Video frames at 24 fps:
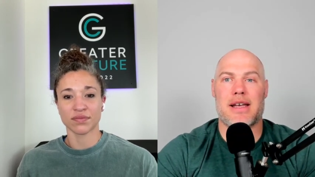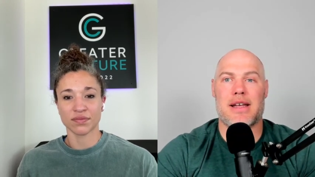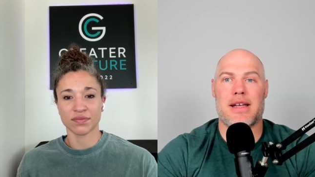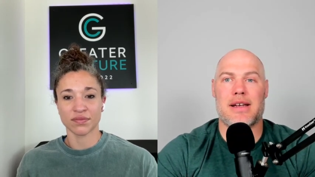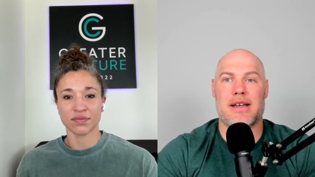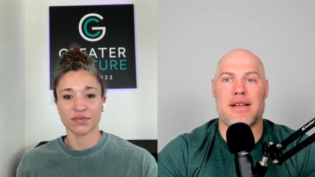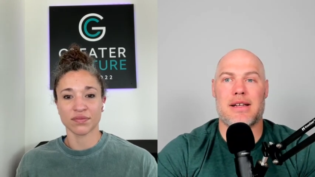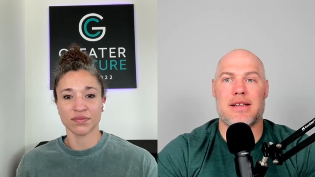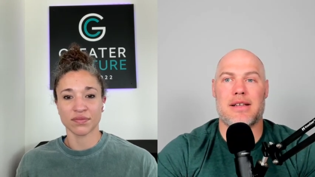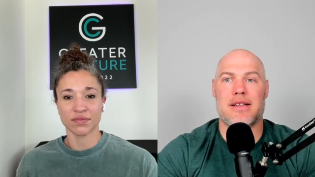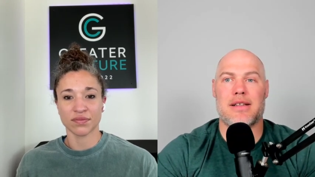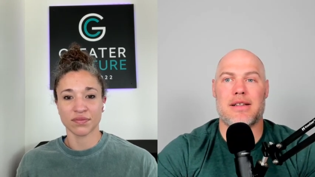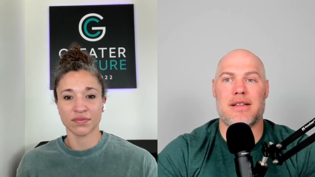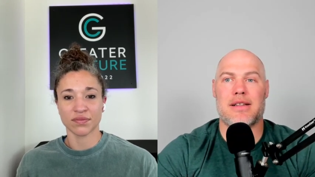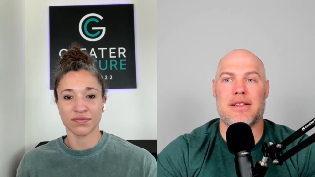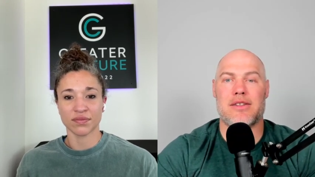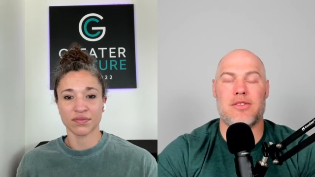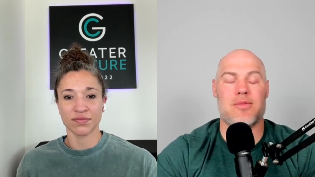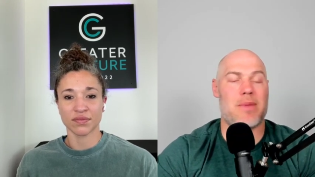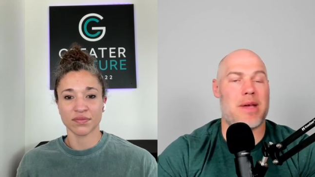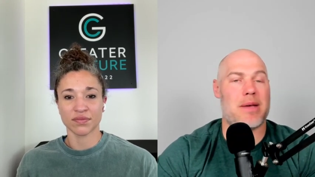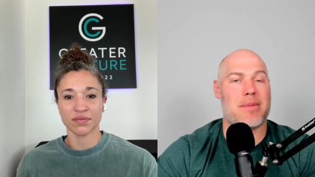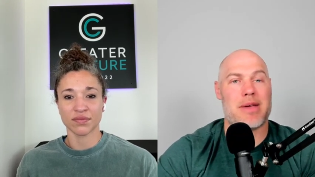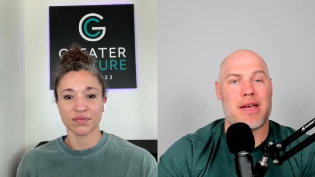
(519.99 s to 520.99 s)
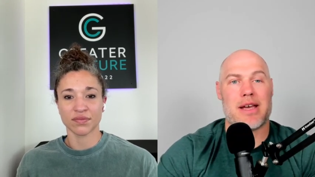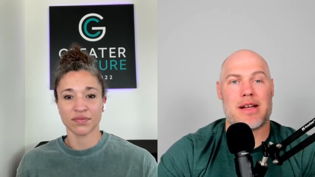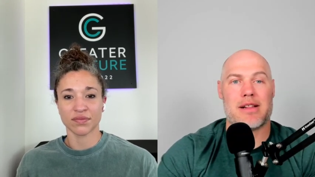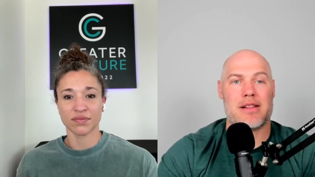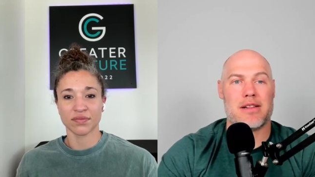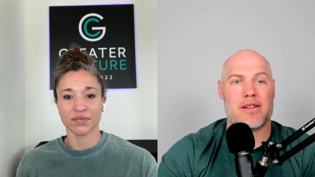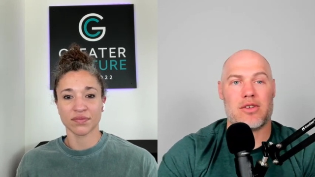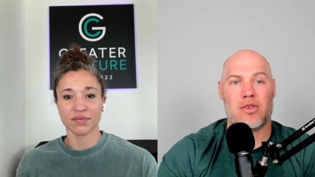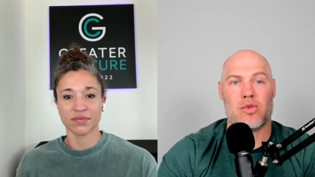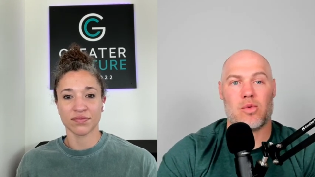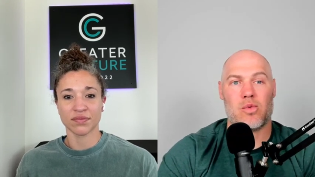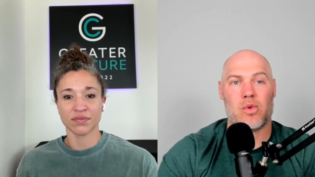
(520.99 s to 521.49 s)
Speaker 1: and you maybe
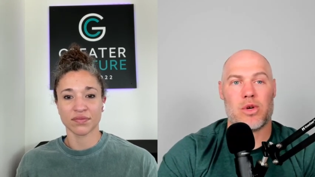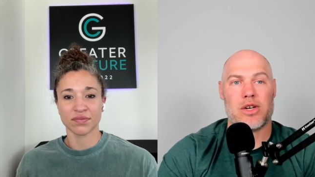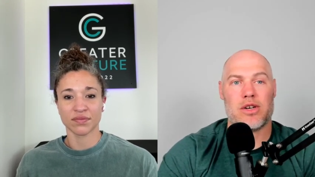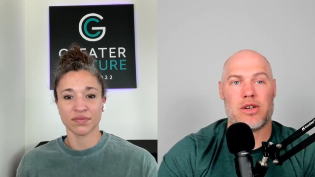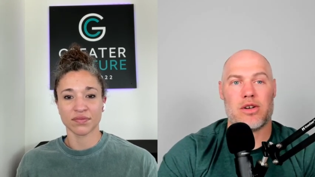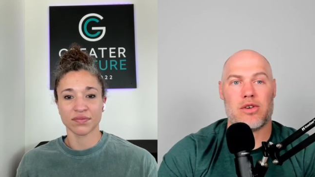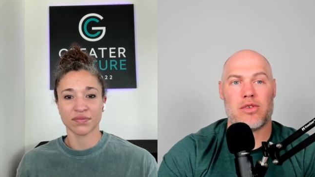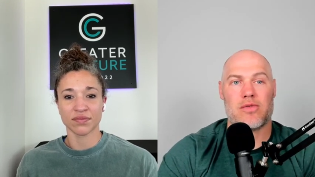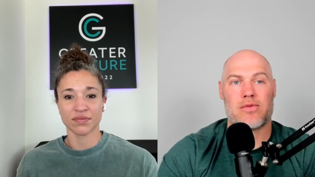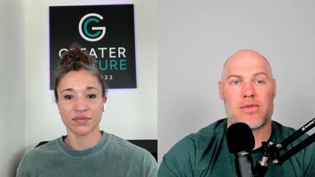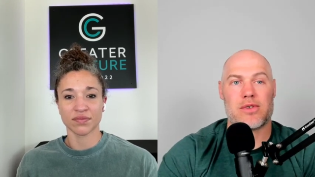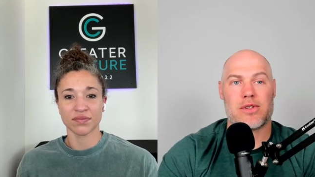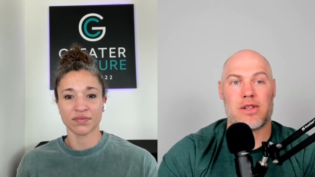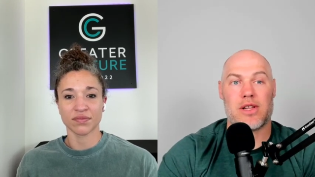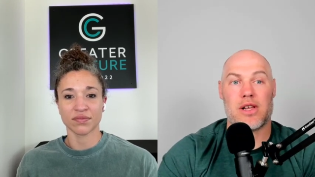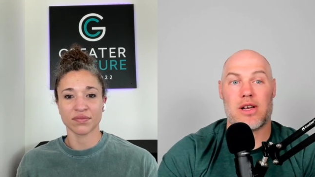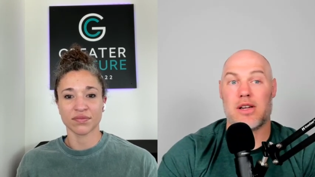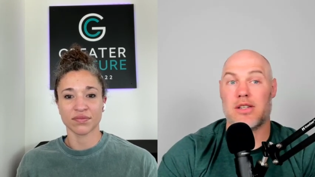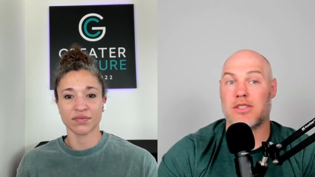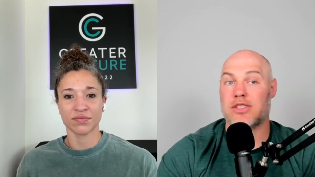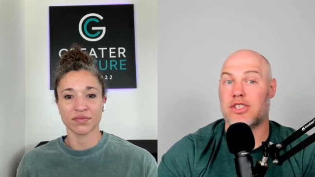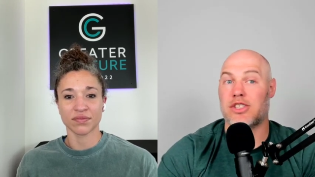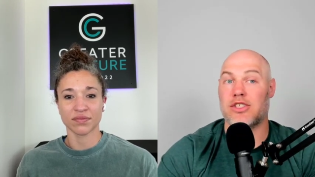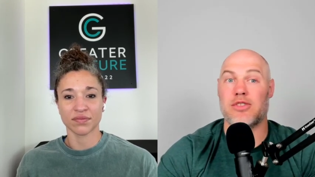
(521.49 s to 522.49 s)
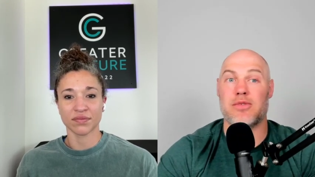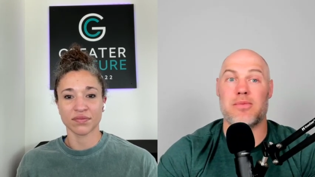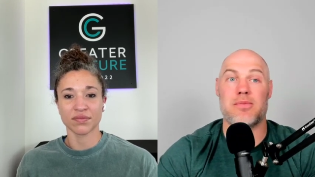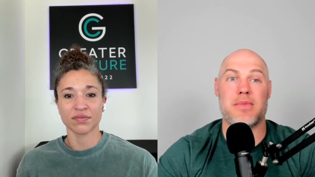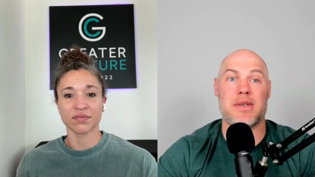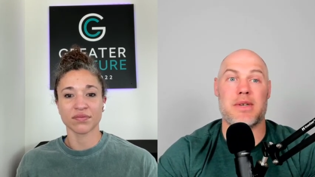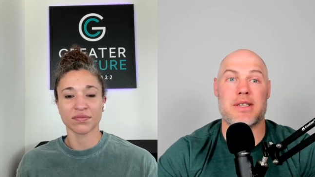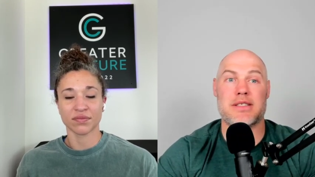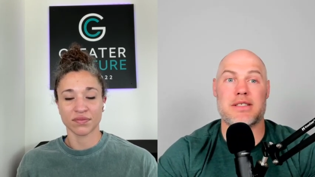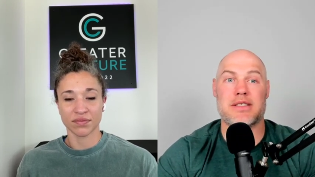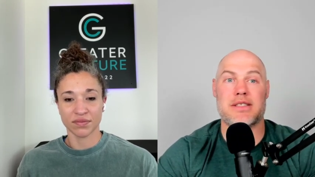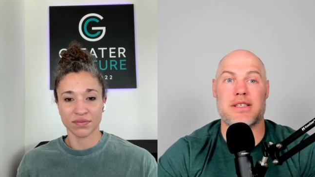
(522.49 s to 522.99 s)
had a little window for lunch and
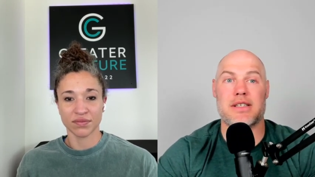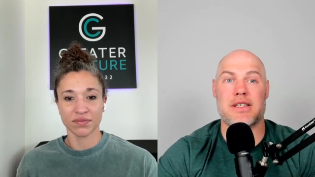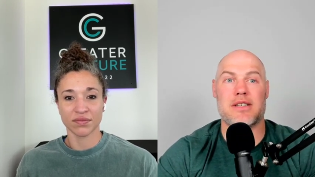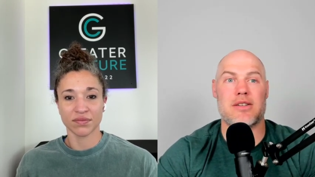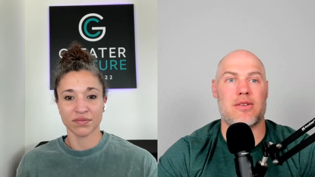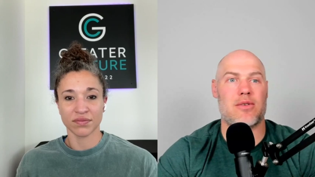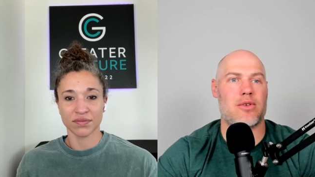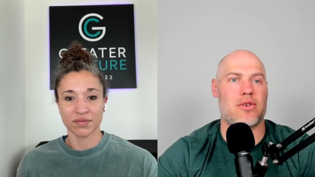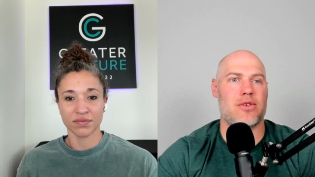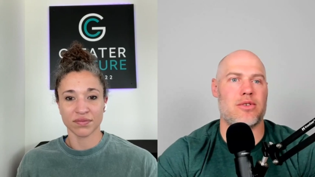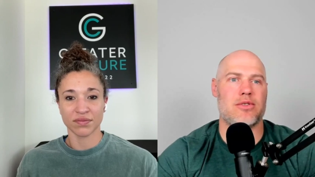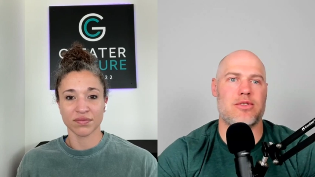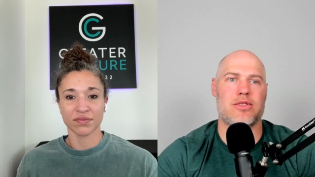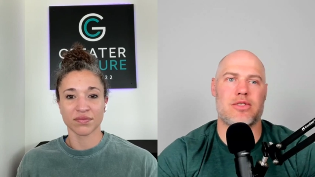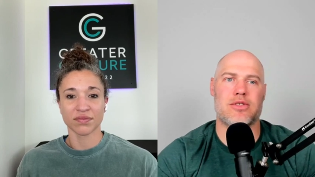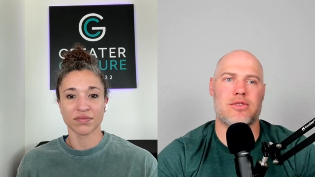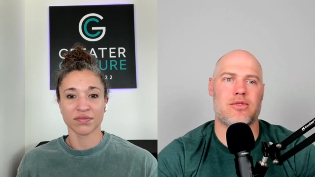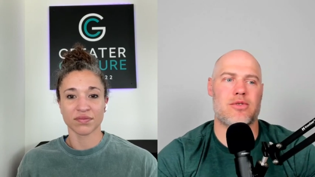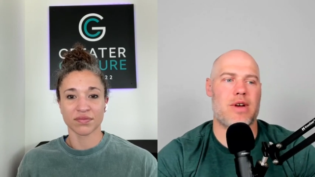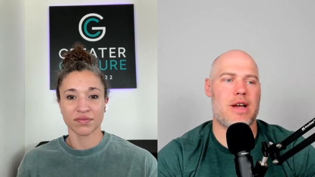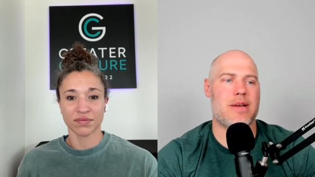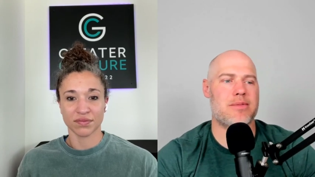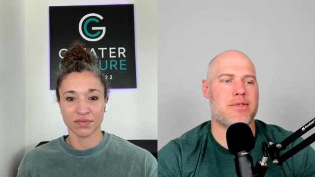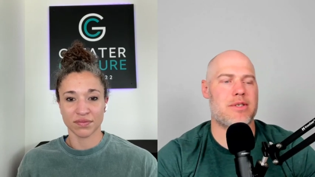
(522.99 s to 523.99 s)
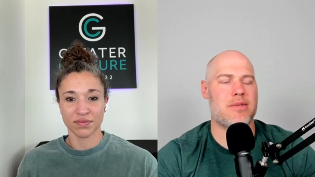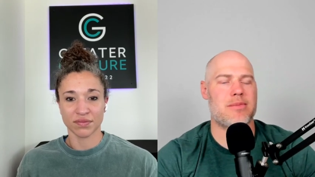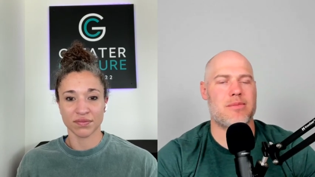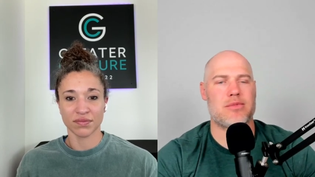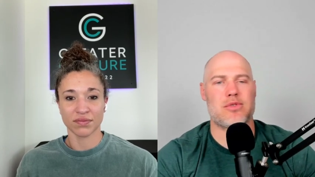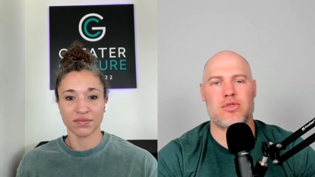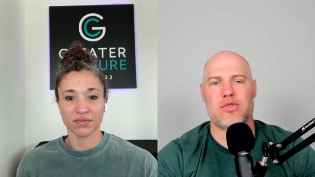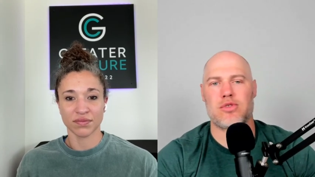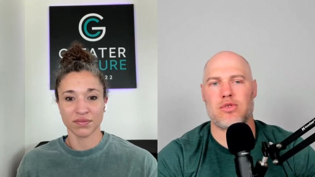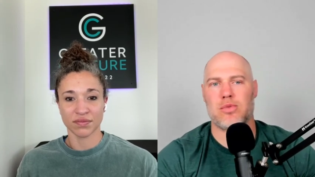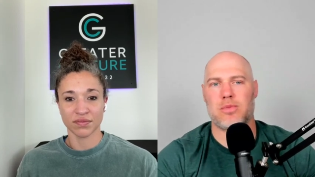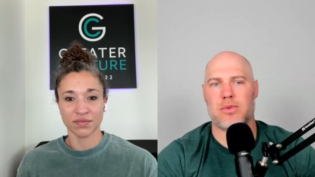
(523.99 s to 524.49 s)
you missed it or you just grabbed
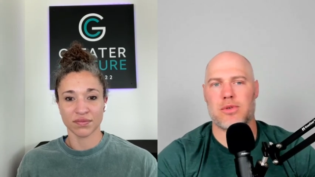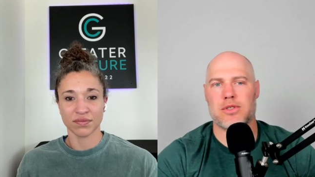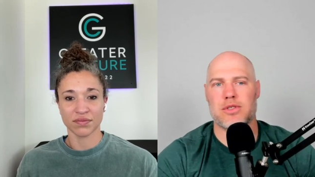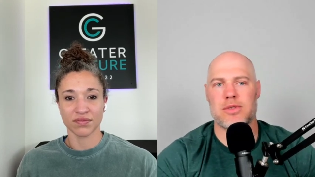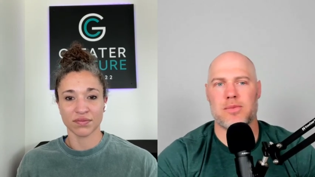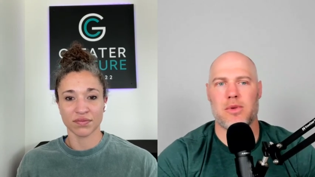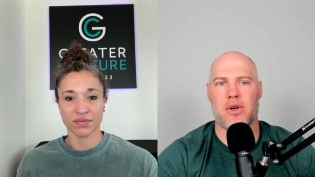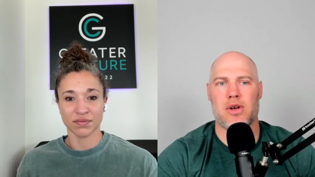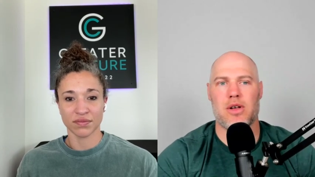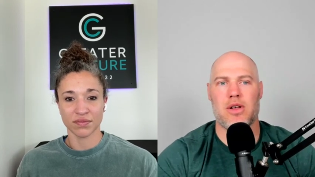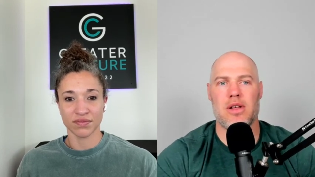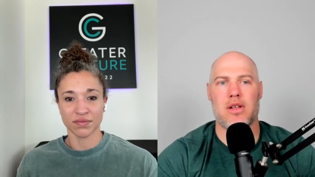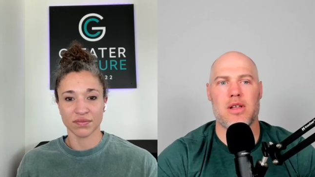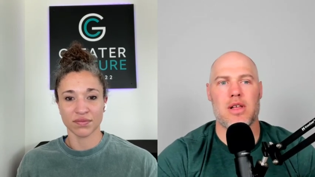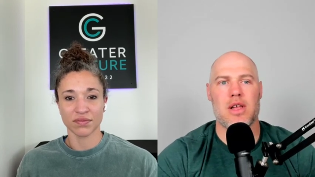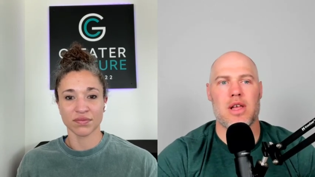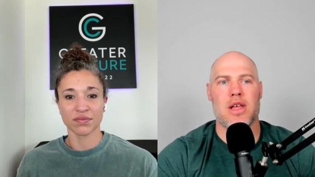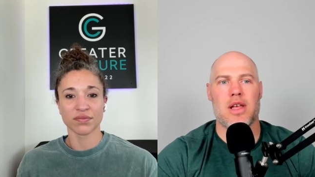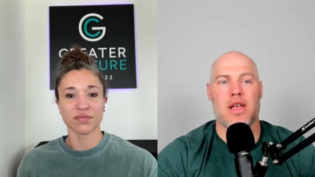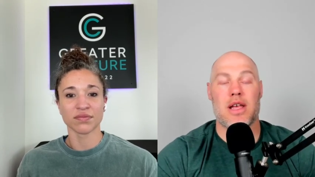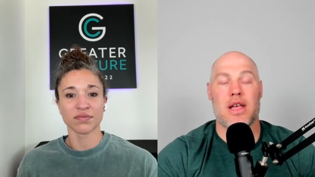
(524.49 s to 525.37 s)
something super small